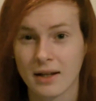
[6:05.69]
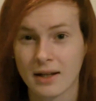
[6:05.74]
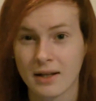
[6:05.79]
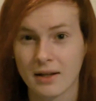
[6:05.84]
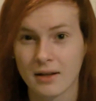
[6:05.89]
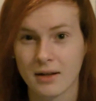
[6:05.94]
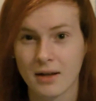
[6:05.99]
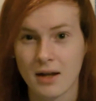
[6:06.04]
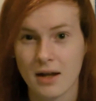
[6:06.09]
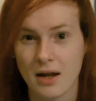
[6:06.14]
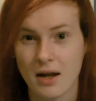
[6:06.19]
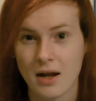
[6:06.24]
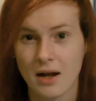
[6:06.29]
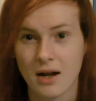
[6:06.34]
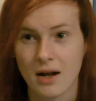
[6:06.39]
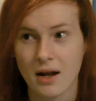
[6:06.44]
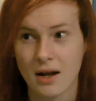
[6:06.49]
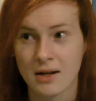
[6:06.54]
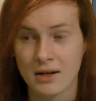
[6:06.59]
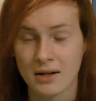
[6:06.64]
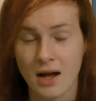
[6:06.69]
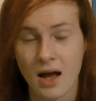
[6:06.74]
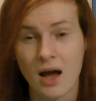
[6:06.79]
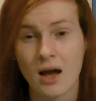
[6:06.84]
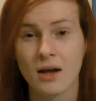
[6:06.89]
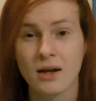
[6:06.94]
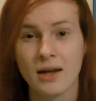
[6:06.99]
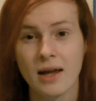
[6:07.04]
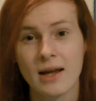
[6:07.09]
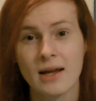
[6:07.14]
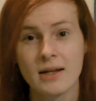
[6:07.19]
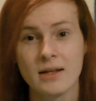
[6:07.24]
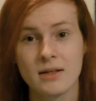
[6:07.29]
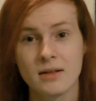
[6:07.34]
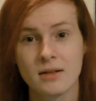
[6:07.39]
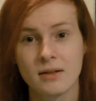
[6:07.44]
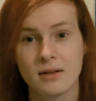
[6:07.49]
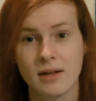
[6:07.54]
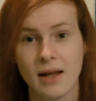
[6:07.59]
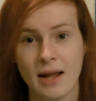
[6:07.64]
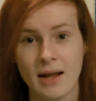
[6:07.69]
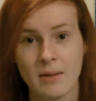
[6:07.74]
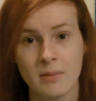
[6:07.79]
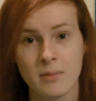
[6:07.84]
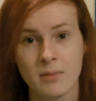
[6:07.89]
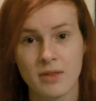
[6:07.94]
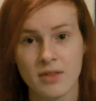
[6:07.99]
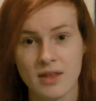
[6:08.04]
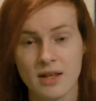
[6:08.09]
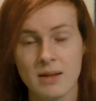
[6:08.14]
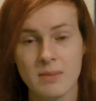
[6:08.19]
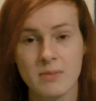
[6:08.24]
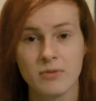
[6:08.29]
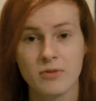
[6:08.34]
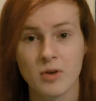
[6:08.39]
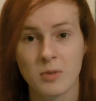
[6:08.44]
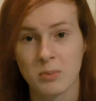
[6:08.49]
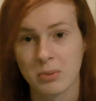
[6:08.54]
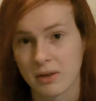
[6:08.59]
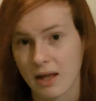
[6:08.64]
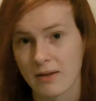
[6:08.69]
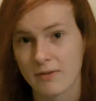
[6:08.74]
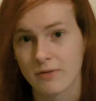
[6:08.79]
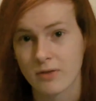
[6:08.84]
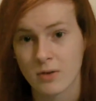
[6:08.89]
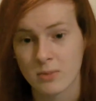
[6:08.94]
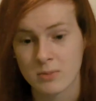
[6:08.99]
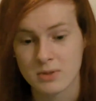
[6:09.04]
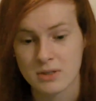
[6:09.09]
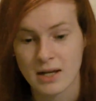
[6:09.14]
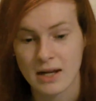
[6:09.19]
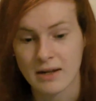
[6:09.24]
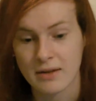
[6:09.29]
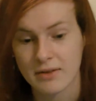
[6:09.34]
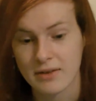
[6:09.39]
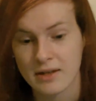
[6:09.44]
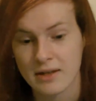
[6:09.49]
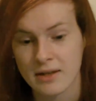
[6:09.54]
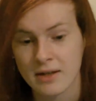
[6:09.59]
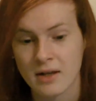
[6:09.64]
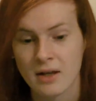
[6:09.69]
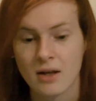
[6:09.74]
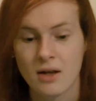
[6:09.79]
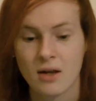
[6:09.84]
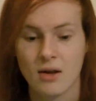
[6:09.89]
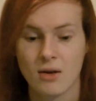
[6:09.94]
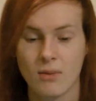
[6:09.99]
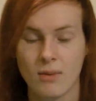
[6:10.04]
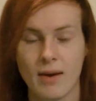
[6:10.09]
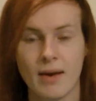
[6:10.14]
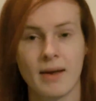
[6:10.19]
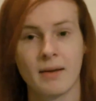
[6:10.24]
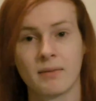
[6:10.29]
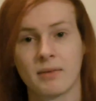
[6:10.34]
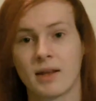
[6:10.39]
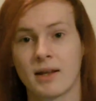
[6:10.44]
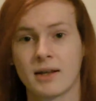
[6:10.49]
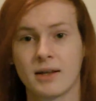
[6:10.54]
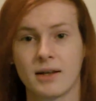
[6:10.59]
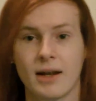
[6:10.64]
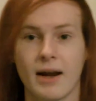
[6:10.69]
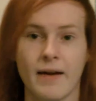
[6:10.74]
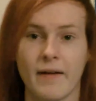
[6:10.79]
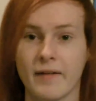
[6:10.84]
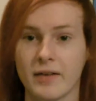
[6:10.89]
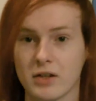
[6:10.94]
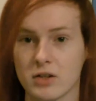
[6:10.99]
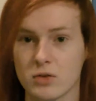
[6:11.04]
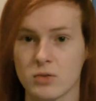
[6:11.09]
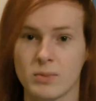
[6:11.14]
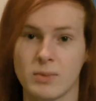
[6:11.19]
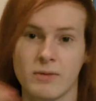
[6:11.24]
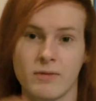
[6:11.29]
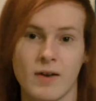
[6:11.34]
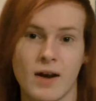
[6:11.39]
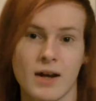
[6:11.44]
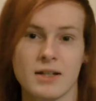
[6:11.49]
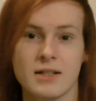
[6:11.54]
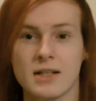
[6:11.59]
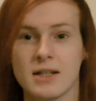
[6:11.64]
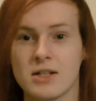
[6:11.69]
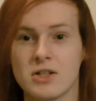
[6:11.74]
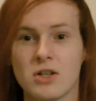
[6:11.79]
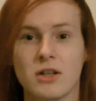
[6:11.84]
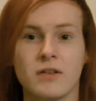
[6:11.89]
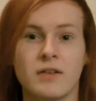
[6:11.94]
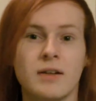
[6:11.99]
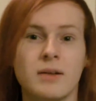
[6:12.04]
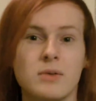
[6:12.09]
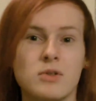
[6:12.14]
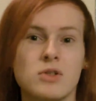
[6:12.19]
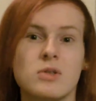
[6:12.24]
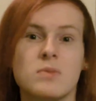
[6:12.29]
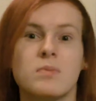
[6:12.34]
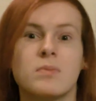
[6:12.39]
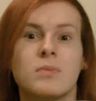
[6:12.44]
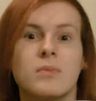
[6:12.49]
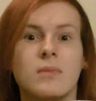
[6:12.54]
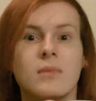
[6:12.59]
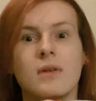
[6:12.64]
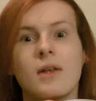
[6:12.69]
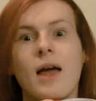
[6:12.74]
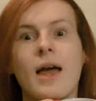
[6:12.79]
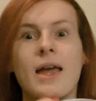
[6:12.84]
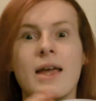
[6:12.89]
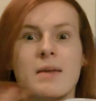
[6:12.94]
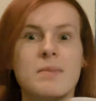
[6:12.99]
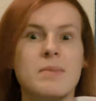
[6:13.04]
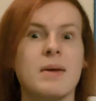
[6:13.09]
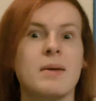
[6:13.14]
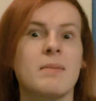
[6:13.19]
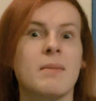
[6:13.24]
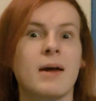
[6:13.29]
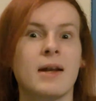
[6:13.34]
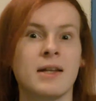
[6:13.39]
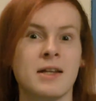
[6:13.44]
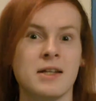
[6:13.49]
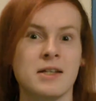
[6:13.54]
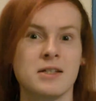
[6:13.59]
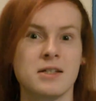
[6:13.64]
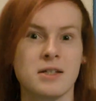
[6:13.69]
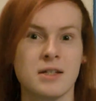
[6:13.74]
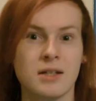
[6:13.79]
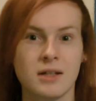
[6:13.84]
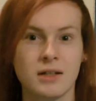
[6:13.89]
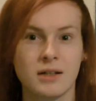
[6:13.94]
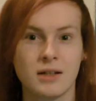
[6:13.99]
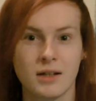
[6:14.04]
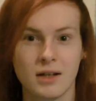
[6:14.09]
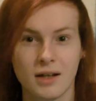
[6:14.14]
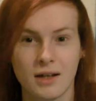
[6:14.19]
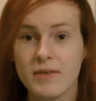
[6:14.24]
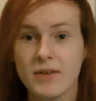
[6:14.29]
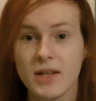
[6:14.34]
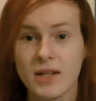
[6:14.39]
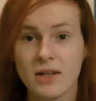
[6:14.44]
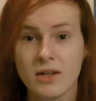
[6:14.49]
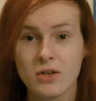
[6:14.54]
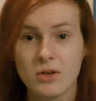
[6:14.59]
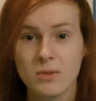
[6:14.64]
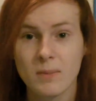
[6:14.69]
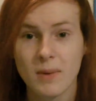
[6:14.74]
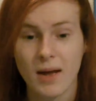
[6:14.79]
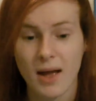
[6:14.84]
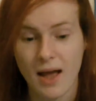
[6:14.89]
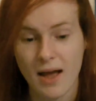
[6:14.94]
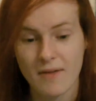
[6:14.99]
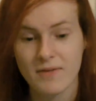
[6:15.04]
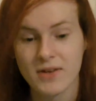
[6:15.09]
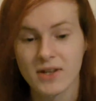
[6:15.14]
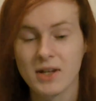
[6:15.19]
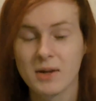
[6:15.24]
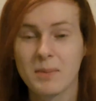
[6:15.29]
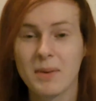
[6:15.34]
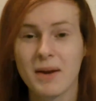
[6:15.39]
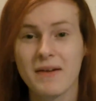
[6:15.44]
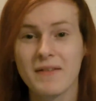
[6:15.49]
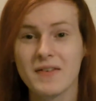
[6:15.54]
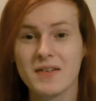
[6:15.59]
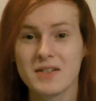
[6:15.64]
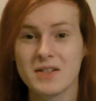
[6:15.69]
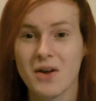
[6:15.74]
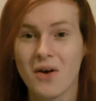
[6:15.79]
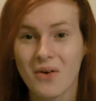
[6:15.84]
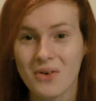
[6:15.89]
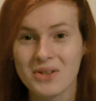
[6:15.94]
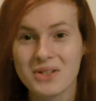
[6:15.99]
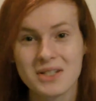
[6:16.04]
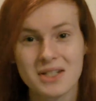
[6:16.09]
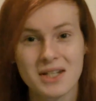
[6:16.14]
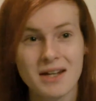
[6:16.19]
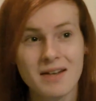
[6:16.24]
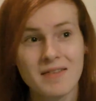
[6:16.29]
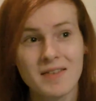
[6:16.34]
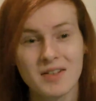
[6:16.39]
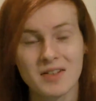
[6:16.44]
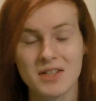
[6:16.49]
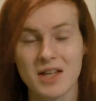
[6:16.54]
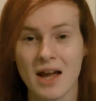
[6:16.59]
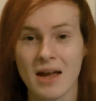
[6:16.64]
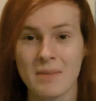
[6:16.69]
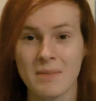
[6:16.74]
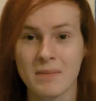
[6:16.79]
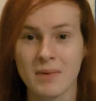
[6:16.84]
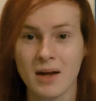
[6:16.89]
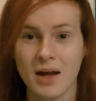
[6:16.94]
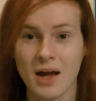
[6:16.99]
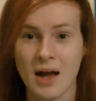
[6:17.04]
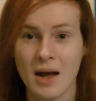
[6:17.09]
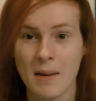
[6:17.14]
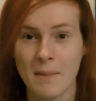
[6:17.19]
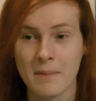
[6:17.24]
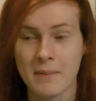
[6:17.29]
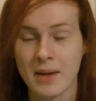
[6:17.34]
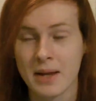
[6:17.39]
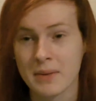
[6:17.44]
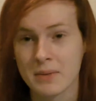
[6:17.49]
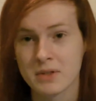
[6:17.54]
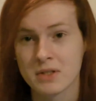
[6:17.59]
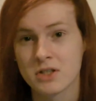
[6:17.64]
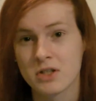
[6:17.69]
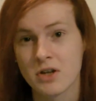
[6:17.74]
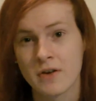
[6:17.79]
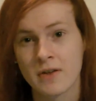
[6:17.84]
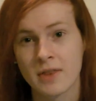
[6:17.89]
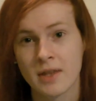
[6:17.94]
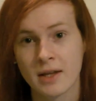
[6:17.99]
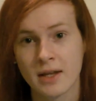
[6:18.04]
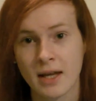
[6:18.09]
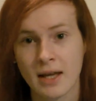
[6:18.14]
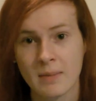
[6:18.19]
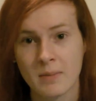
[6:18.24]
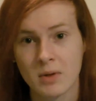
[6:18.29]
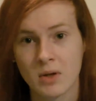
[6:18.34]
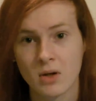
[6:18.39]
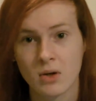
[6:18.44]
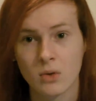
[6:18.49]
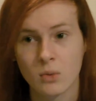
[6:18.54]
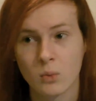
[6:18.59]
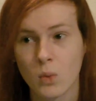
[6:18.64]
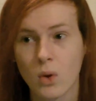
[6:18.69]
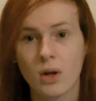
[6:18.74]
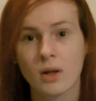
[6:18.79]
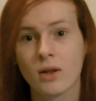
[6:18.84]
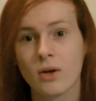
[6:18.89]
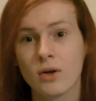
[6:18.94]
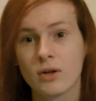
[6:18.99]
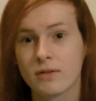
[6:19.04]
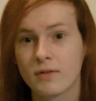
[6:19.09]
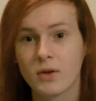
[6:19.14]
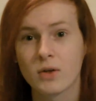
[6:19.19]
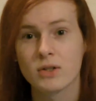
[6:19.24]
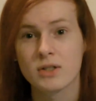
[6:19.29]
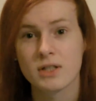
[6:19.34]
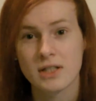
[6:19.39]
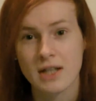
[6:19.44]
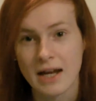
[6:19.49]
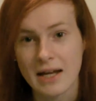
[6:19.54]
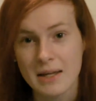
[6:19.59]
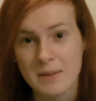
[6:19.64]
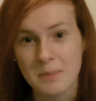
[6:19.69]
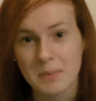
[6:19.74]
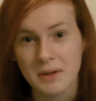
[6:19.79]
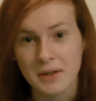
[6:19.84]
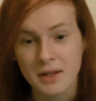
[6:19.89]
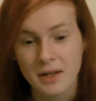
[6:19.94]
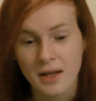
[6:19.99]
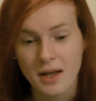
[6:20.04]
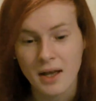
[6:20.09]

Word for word: like an arcade game theme for a platform style thing where like characters would be fighting each other, and it was eight-bit madness. I even ended up having an appearance on Cereal Time. Um, it was during their game called What a Load of Old Skype.